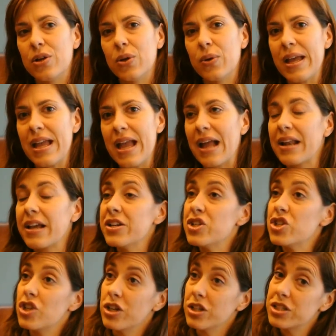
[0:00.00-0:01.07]
they're looking at
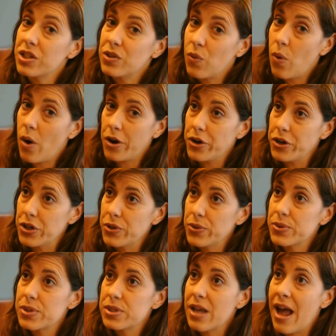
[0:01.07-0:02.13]
conjunctive water
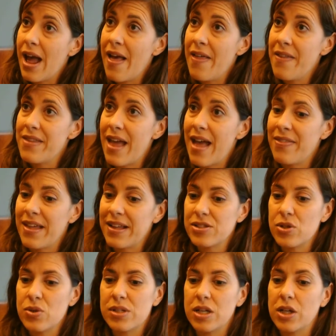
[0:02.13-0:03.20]
use, and
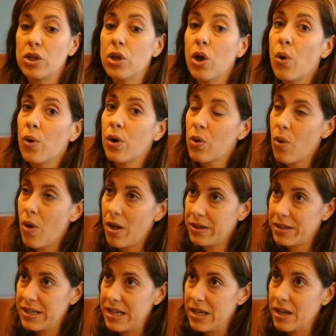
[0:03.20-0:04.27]
that's using lower
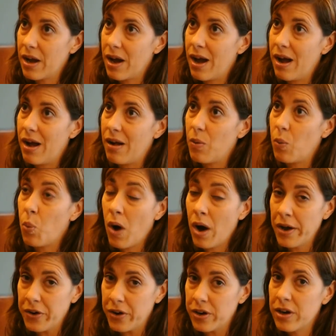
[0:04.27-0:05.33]
quality
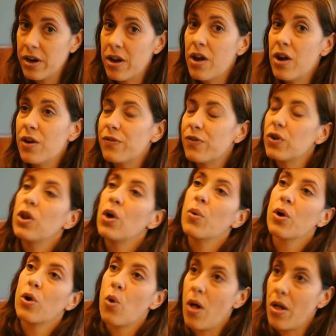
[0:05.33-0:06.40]
water for
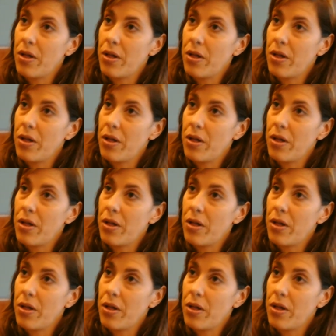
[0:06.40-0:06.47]
lower